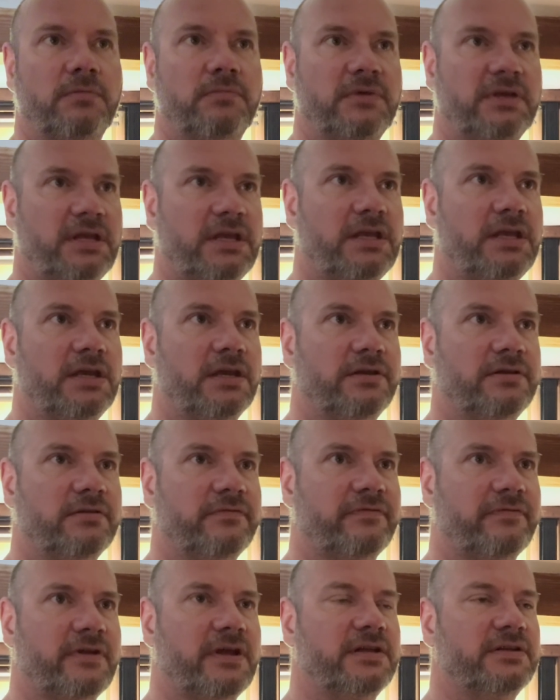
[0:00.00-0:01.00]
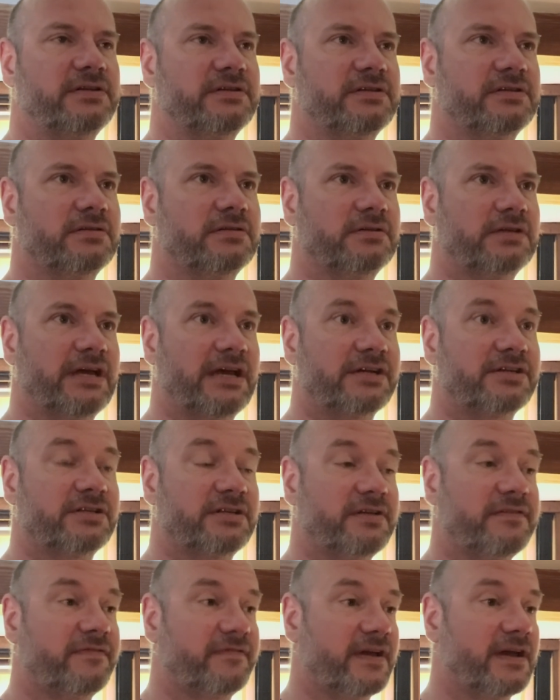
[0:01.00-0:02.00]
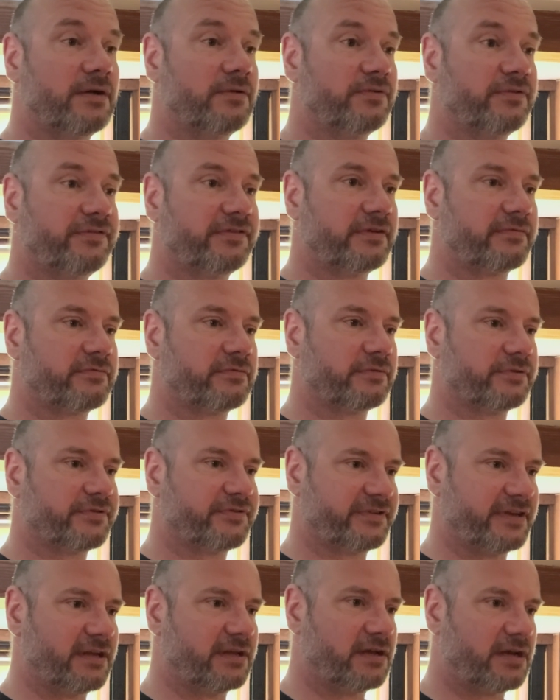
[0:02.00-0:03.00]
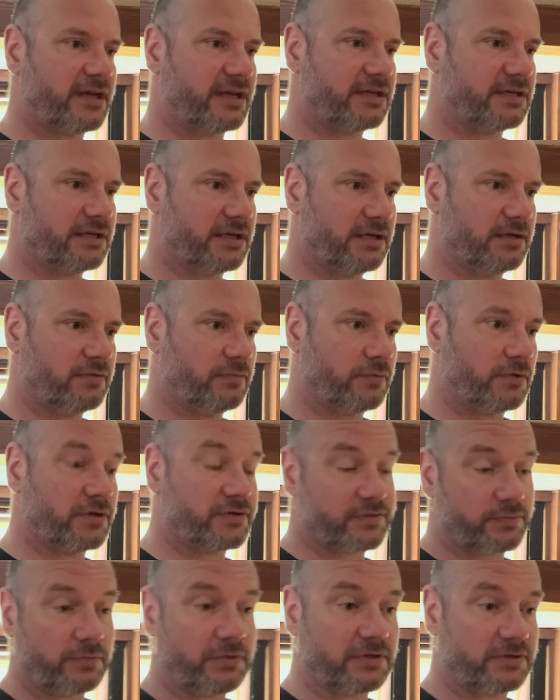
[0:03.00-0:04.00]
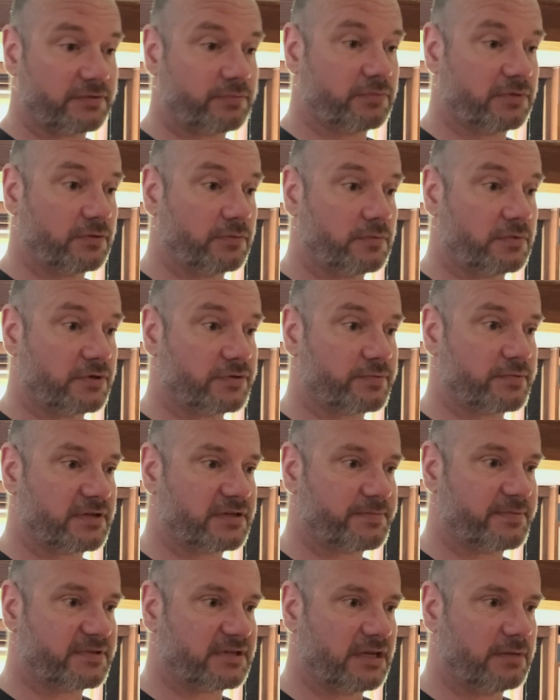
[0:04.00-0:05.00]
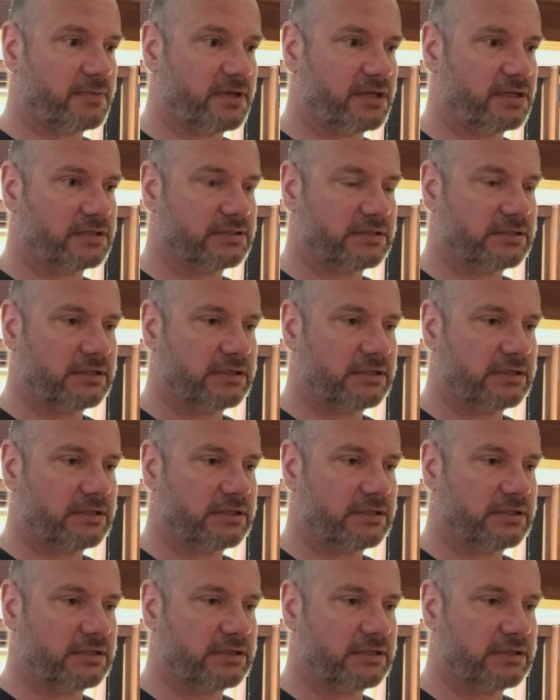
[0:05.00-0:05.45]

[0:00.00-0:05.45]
He and a friend actually found several stelae in what was Mesopotamia,